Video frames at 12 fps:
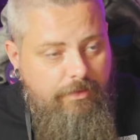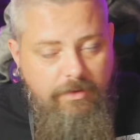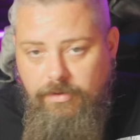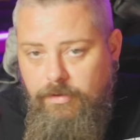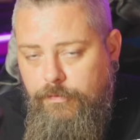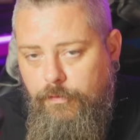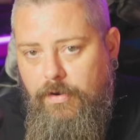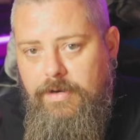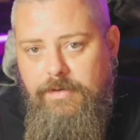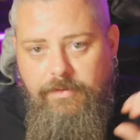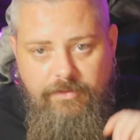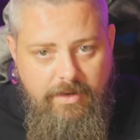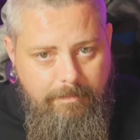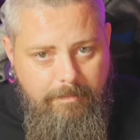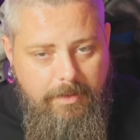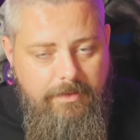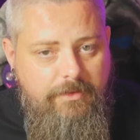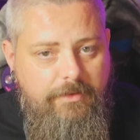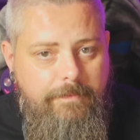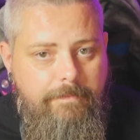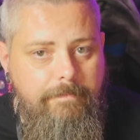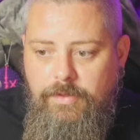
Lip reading: this is for entertainment.